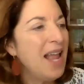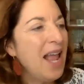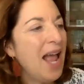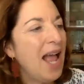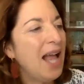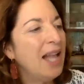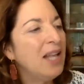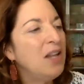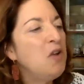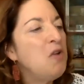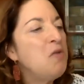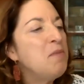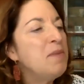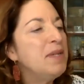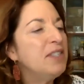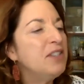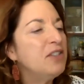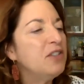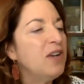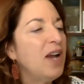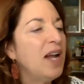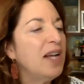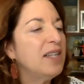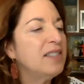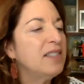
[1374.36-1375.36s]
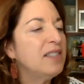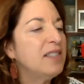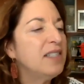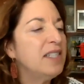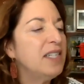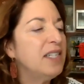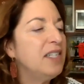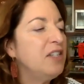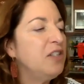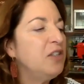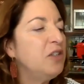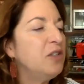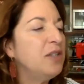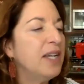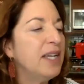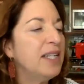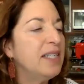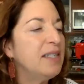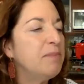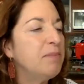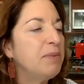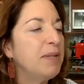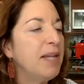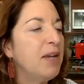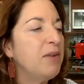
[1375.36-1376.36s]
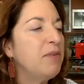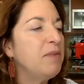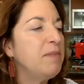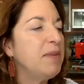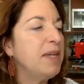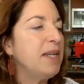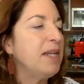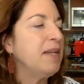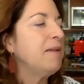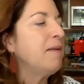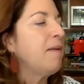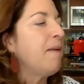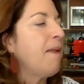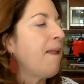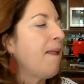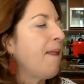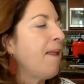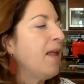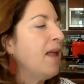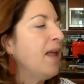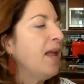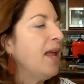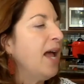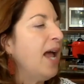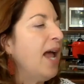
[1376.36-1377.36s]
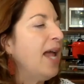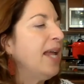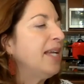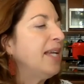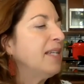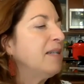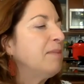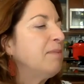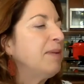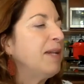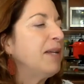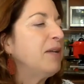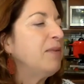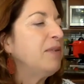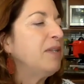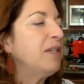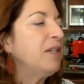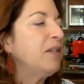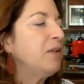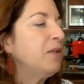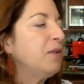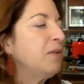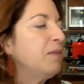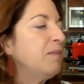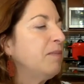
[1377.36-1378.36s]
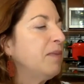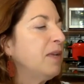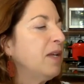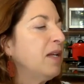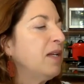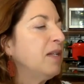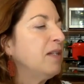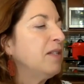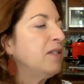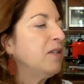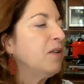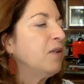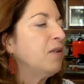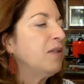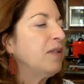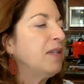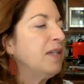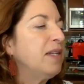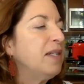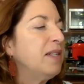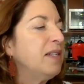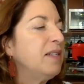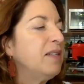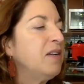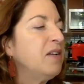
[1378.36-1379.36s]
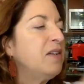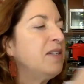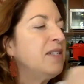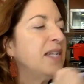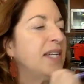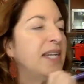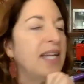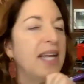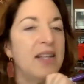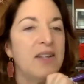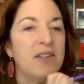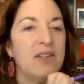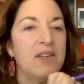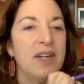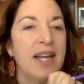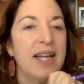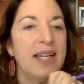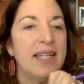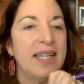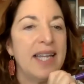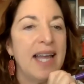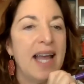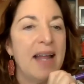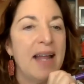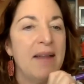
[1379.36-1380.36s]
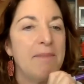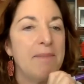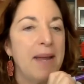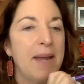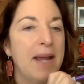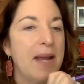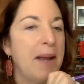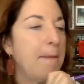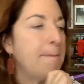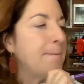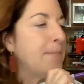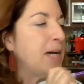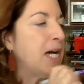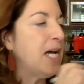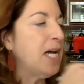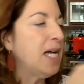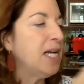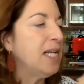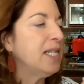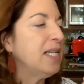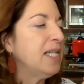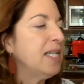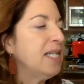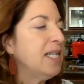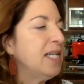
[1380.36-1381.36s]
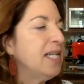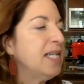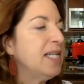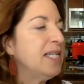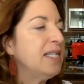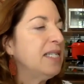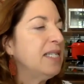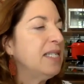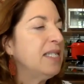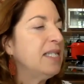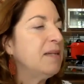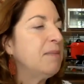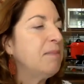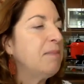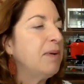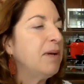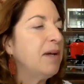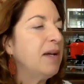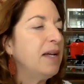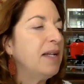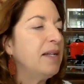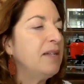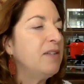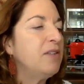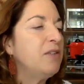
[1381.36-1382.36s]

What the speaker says: Hello, Mr. Oxygen. You get to play with me. I get to play with you. So these are together like that by a bond, and this is a bond